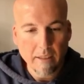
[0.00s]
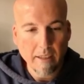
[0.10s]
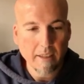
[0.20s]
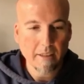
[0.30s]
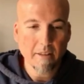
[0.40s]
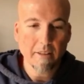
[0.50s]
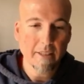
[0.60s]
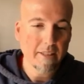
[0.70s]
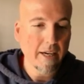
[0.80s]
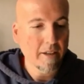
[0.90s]
The
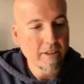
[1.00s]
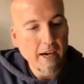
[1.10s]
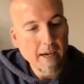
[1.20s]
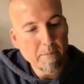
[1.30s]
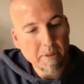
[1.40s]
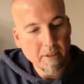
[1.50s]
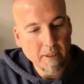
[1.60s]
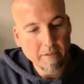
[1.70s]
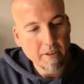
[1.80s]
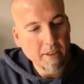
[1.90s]
entire top
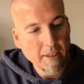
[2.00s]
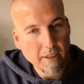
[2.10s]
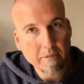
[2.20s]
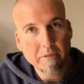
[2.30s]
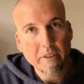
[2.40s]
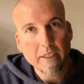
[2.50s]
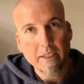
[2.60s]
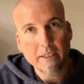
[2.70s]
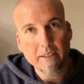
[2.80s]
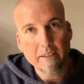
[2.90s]
of the glove
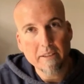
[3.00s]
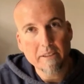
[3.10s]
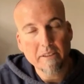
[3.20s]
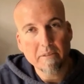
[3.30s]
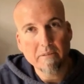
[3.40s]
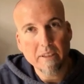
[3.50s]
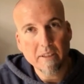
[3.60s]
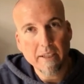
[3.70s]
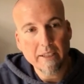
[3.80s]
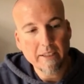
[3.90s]
is
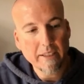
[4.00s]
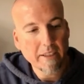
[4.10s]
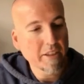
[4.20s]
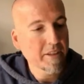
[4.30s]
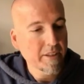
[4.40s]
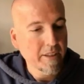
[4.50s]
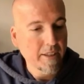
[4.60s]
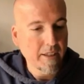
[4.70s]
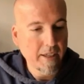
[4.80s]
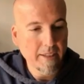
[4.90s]
ventilated here,
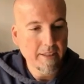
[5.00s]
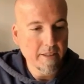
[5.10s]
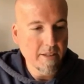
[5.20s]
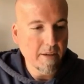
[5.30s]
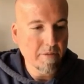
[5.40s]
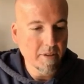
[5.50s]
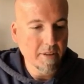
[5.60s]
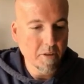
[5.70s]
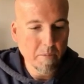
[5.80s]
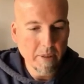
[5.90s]
and it does offer a
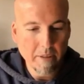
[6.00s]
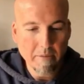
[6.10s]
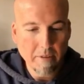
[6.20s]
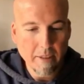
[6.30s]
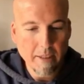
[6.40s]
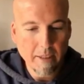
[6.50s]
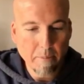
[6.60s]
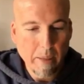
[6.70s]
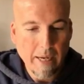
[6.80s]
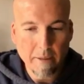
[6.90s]
little bit
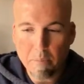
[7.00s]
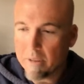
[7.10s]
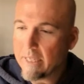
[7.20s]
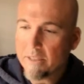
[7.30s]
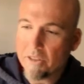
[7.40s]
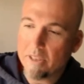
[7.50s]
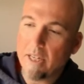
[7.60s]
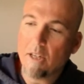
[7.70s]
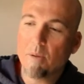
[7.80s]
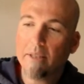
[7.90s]
of padded protection.
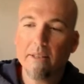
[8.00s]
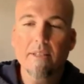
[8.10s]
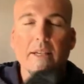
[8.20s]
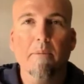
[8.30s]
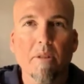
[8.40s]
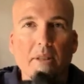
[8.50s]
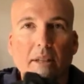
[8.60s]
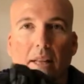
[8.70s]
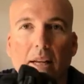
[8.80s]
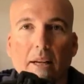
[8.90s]
Not quite the same as the
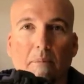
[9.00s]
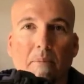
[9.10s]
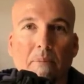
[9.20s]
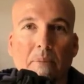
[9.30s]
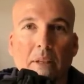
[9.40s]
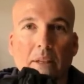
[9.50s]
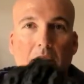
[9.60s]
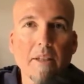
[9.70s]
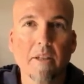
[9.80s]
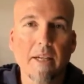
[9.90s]
Klim.
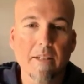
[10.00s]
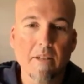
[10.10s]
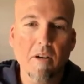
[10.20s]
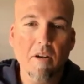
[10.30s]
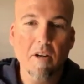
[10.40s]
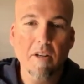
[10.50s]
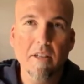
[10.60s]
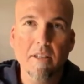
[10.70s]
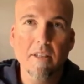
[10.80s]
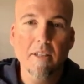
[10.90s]
Here it has a hard,
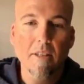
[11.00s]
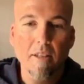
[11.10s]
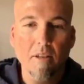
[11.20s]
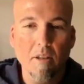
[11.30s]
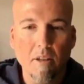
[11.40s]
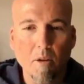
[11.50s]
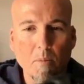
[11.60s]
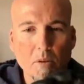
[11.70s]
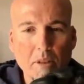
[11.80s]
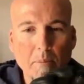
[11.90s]

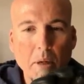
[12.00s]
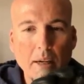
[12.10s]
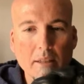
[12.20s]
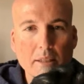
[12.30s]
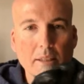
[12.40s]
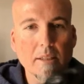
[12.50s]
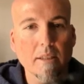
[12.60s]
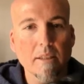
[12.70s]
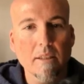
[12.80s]
almost composite